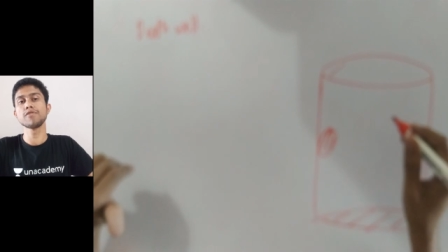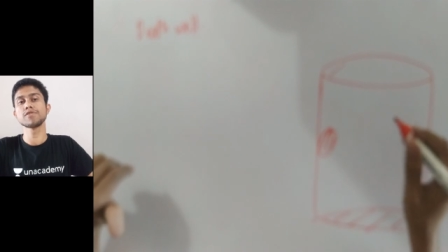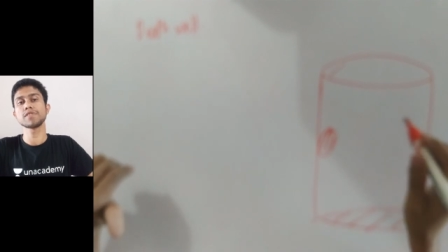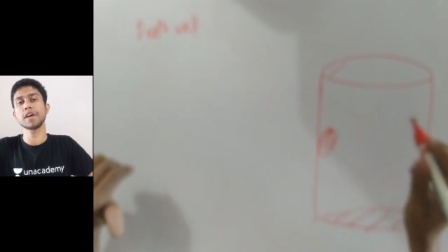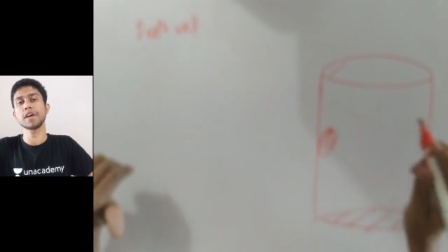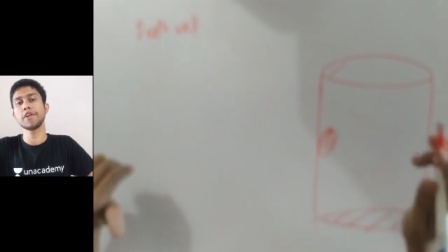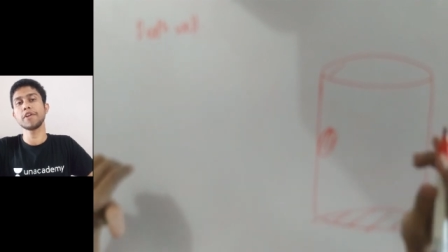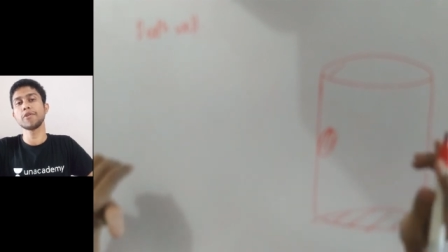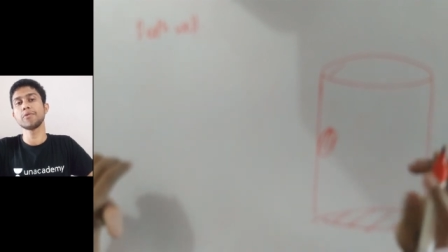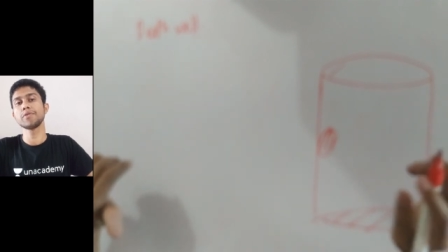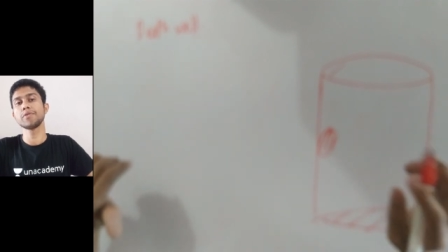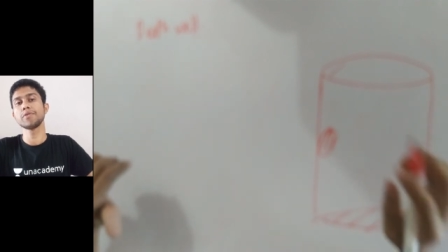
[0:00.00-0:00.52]
I
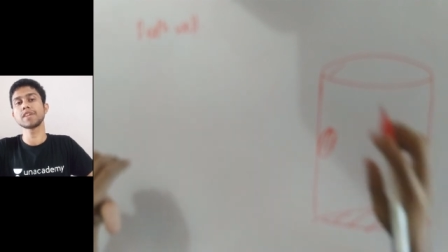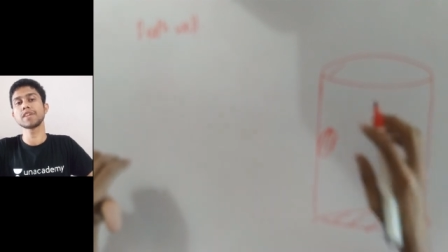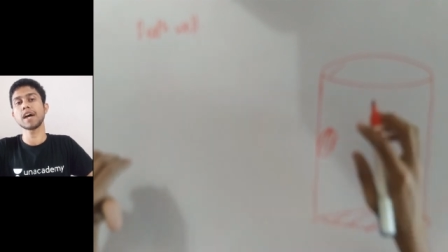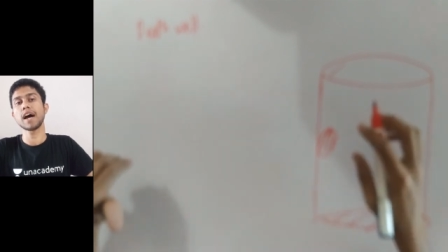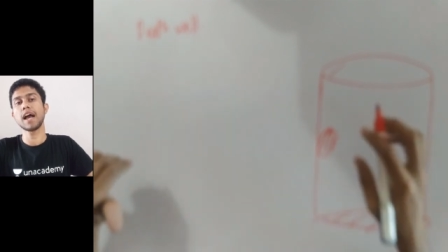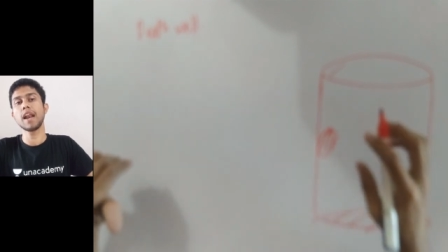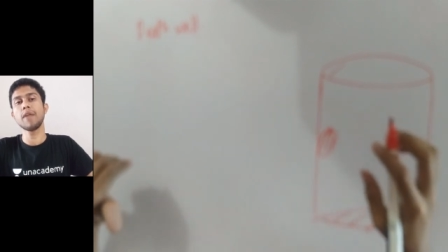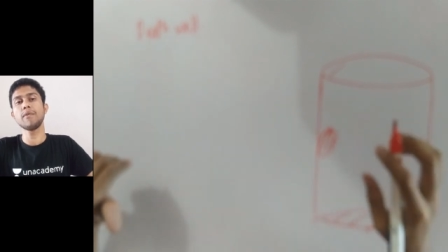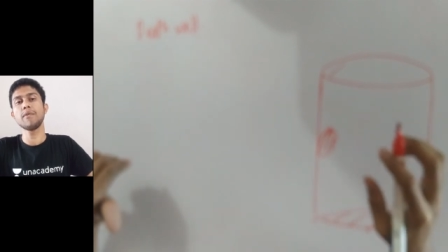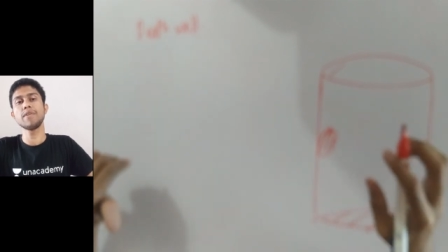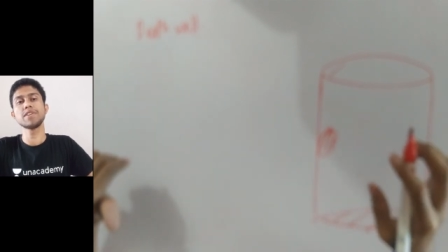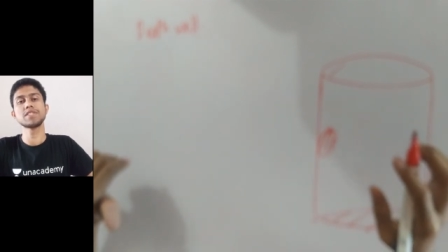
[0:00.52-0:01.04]
know is
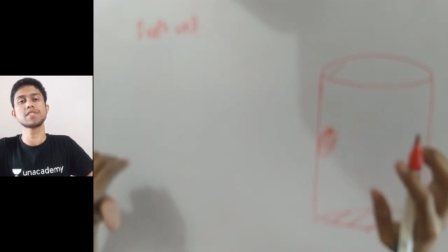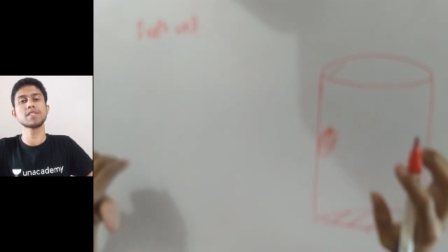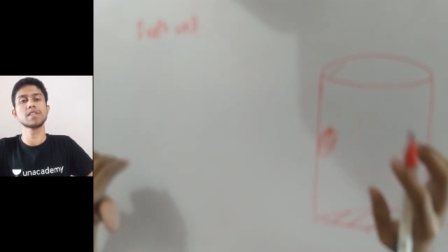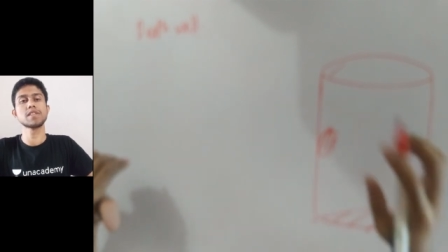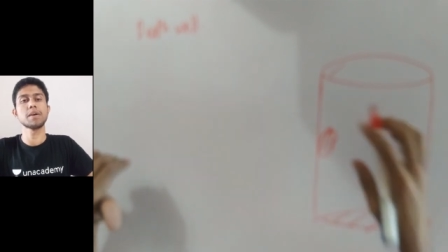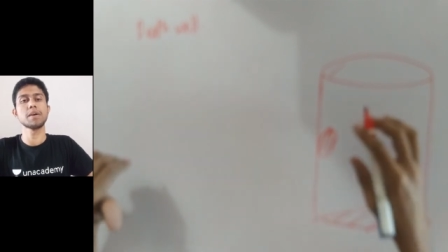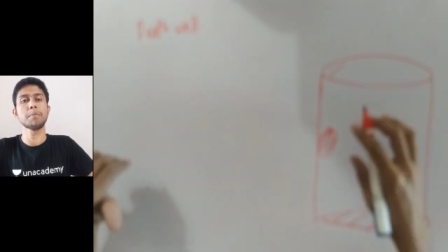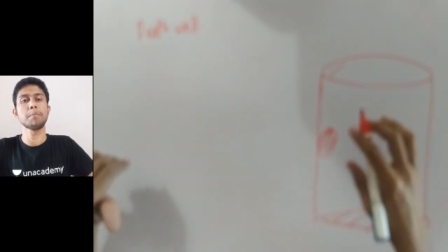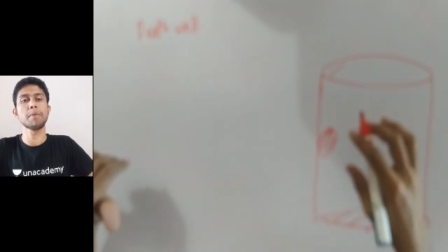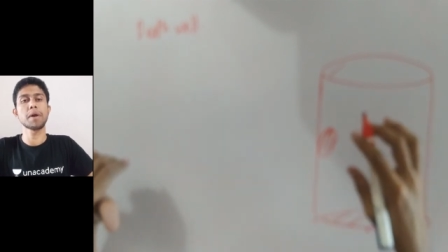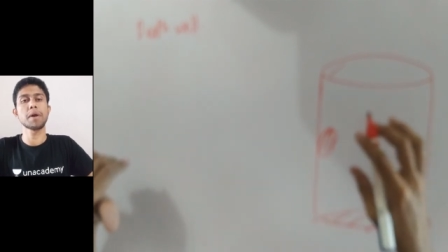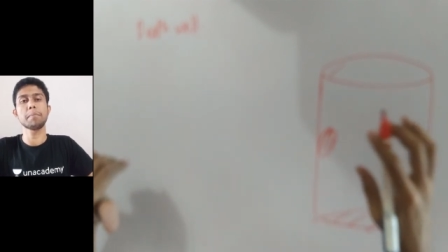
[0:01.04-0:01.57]
always
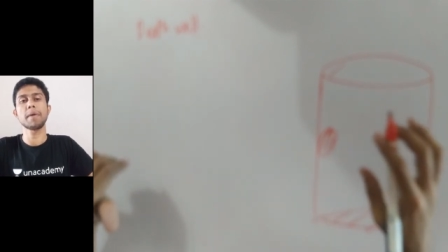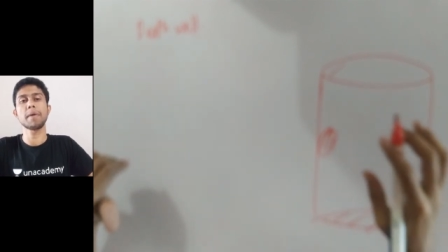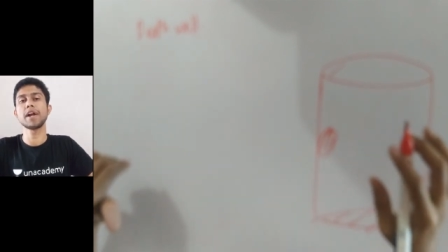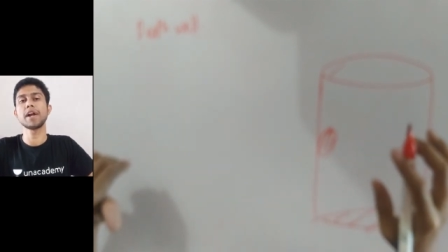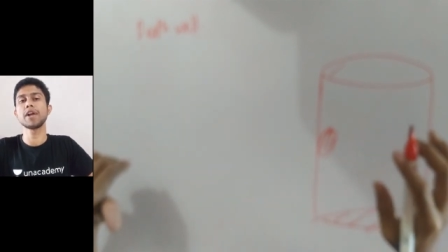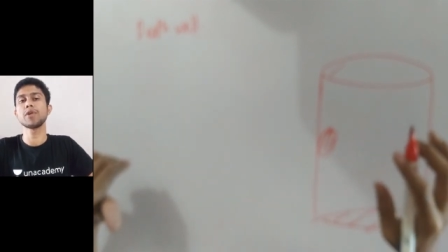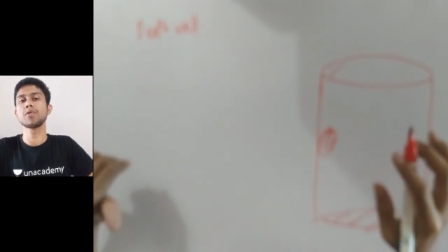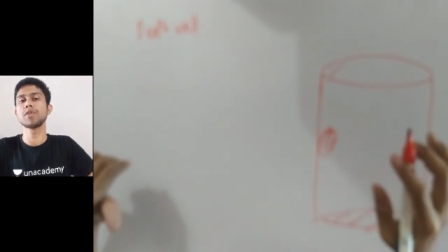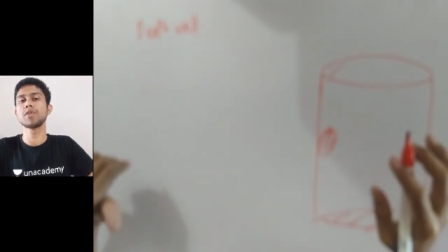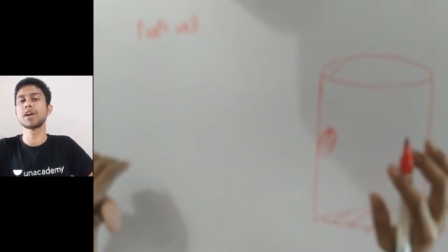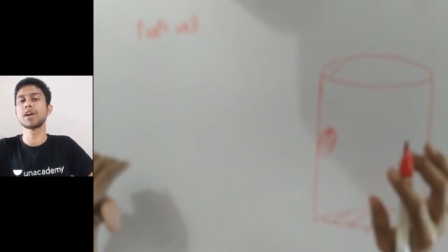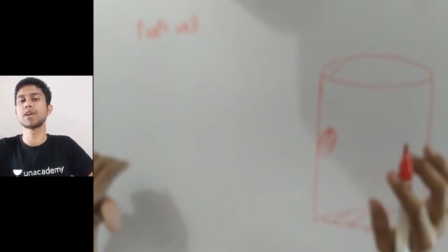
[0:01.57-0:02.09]

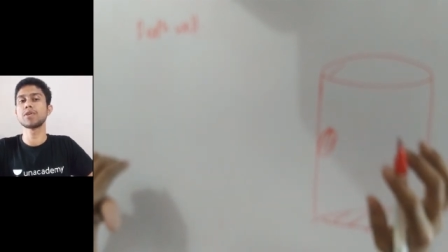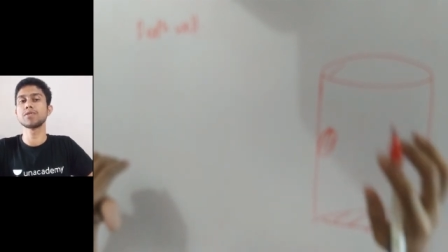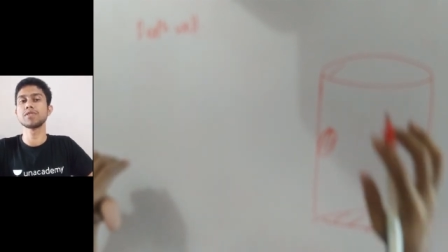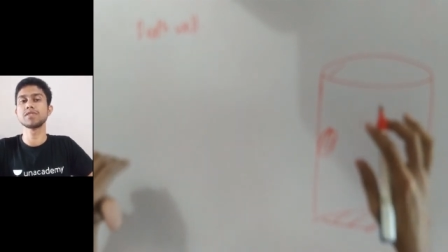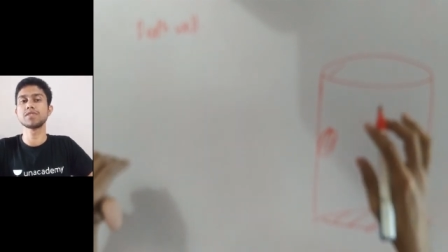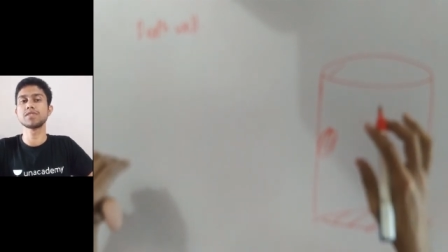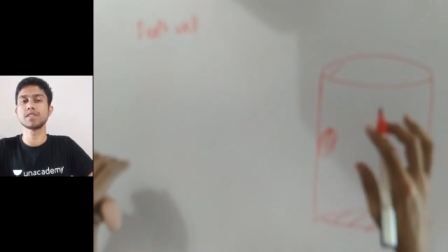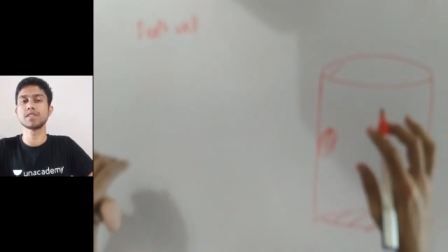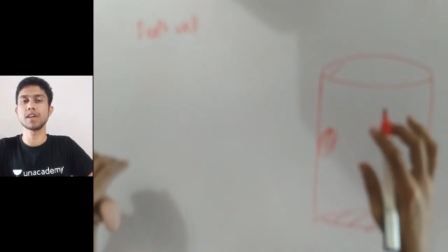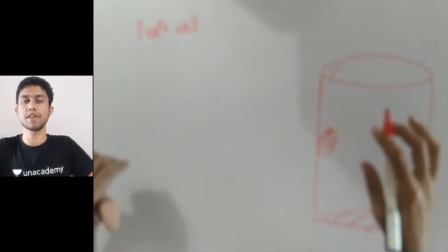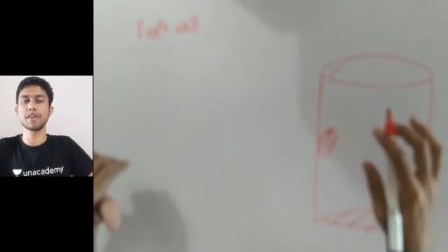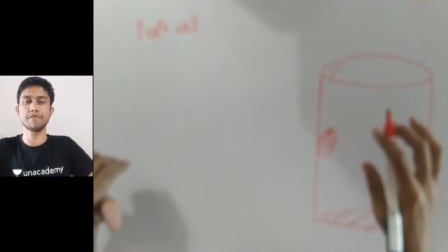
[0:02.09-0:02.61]
perpendicular to the
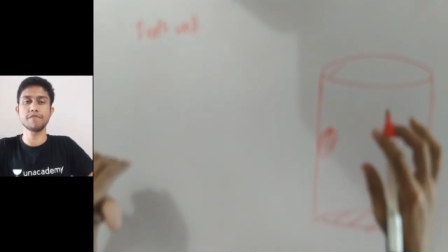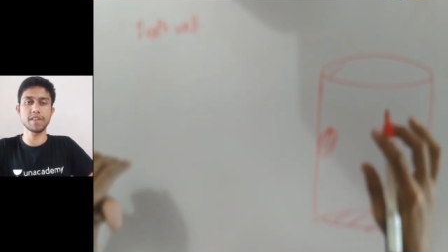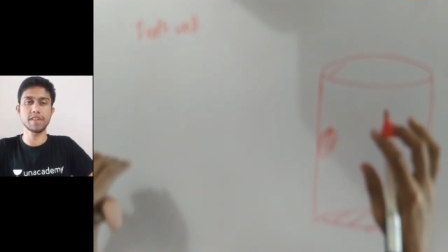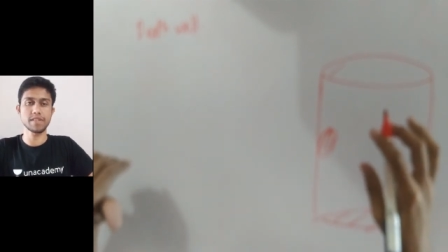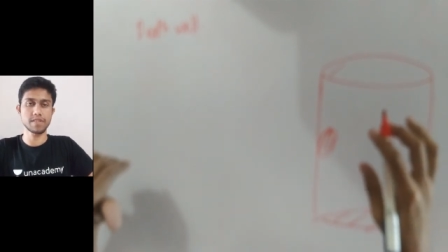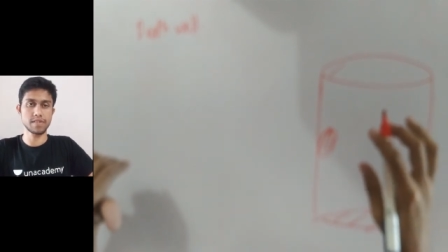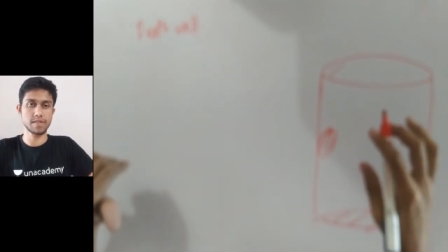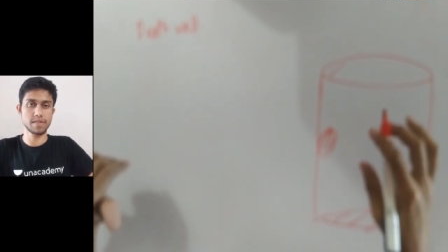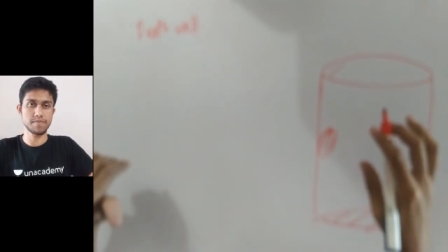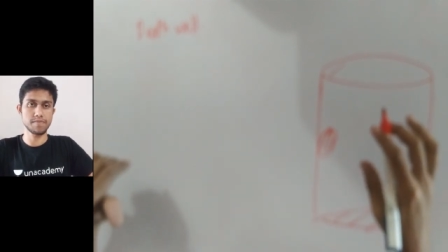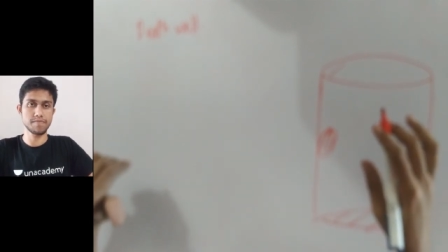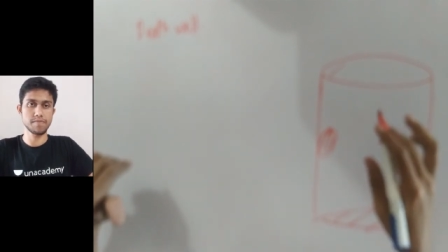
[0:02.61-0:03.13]
surface.